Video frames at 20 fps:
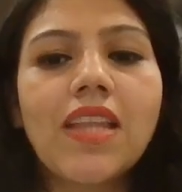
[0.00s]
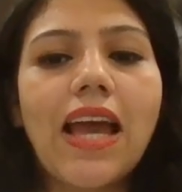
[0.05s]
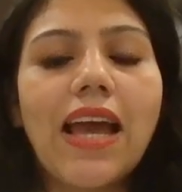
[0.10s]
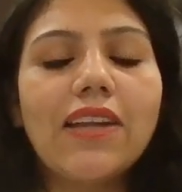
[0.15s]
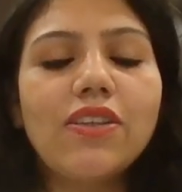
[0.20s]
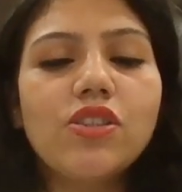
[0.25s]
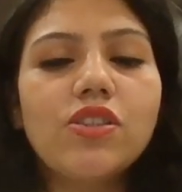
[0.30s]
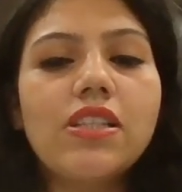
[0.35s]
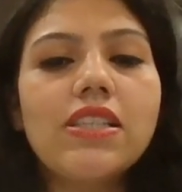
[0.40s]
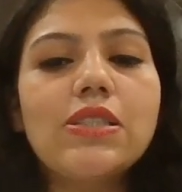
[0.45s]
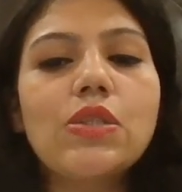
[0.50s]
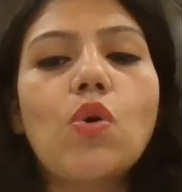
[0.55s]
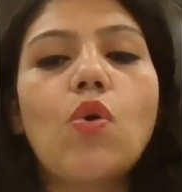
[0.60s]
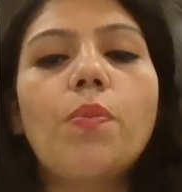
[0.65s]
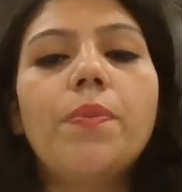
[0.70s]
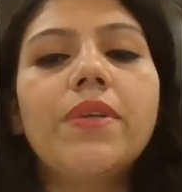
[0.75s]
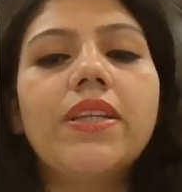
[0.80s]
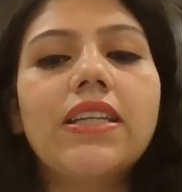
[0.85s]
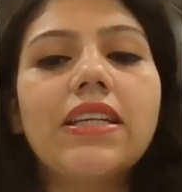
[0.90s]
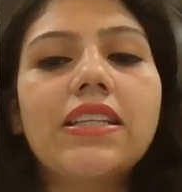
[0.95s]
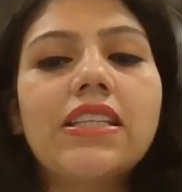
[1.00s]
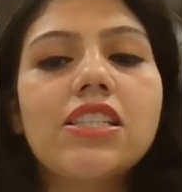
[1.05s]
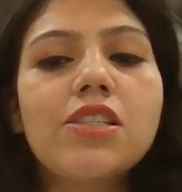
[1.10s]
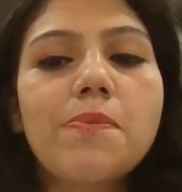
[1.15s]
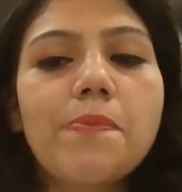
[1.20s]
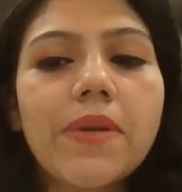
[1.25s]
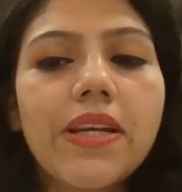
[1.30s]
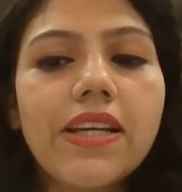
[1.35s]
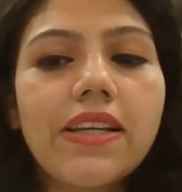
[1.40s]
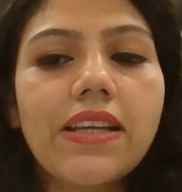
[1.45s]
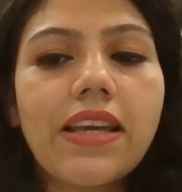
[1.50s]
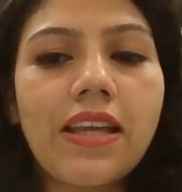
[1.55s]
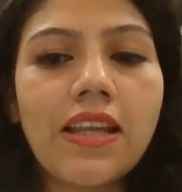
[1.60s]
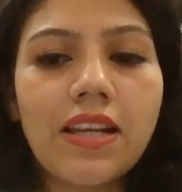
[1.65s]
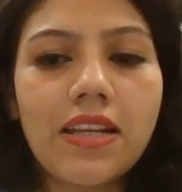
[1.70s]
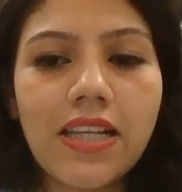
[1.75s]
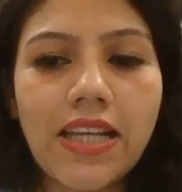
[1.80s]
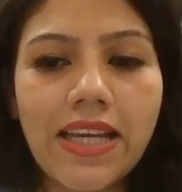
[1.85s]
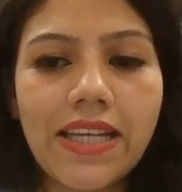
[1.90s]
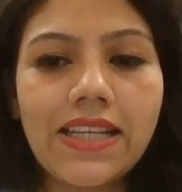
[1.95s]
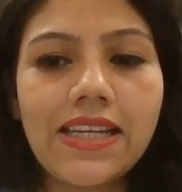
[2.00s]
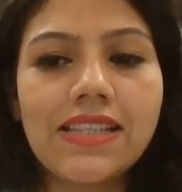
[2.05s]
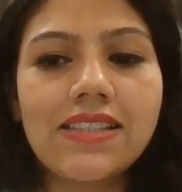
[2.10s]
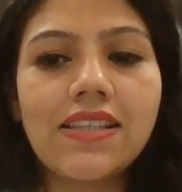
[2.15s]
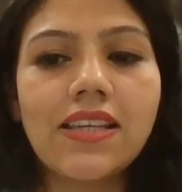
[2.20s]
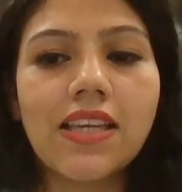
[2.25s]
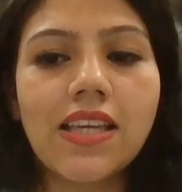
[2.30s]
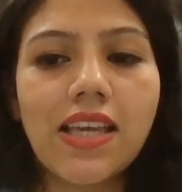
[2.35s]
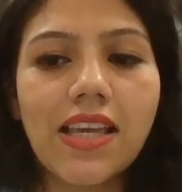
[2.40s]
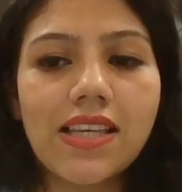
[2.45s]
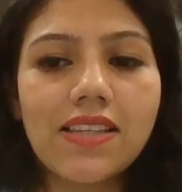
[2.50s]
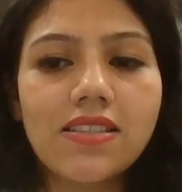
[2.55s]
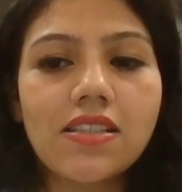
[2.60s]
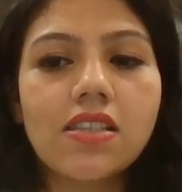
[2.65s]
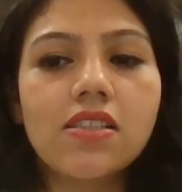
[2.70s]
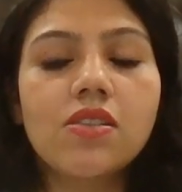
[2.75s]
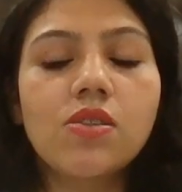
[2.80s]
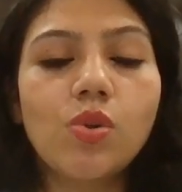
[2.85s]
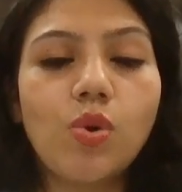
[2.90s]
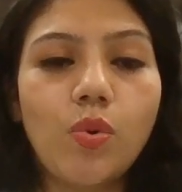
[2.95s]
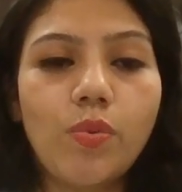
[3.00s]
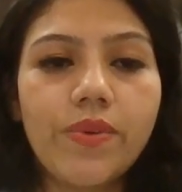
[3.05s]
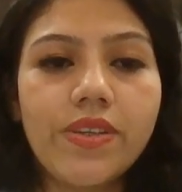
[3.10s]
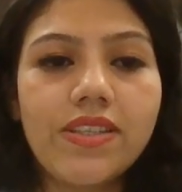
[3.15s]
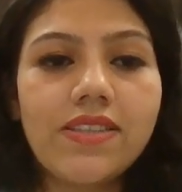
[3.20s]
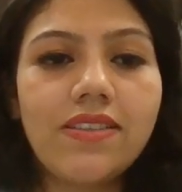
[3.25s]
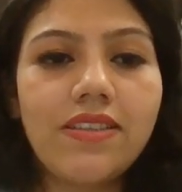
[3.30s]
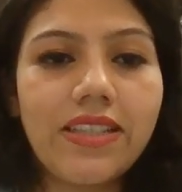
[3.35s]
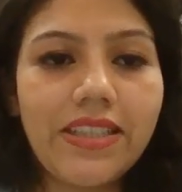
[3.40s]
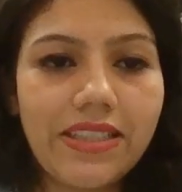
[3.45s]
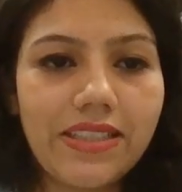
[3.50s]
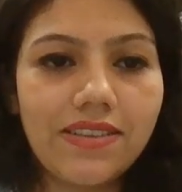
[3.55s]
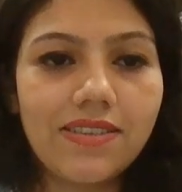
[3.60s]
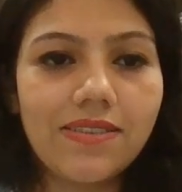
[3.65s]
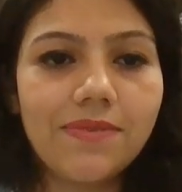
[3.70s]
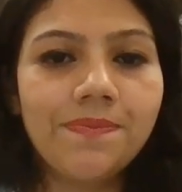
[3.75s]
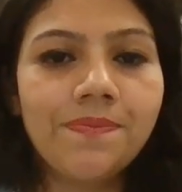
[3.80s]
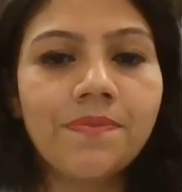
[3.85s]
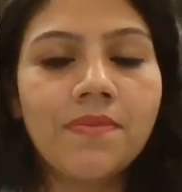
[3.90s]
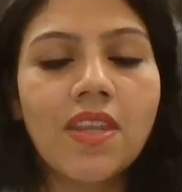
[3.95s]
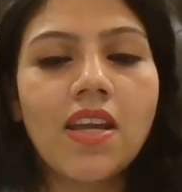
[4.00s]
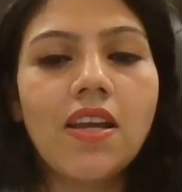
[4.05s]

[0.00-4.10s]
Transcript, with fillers: And today's opening in Spirit Airline as a guest service leader.